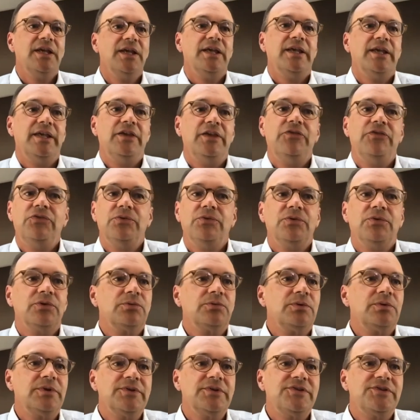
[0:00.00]
if you don't
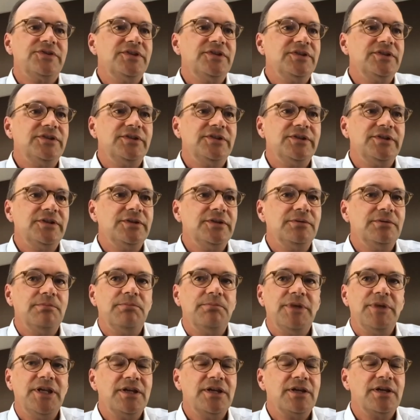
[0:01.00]
want city
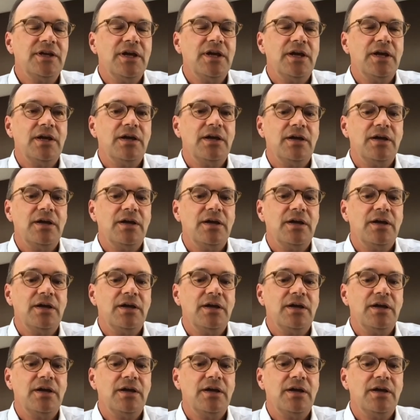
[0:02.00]
being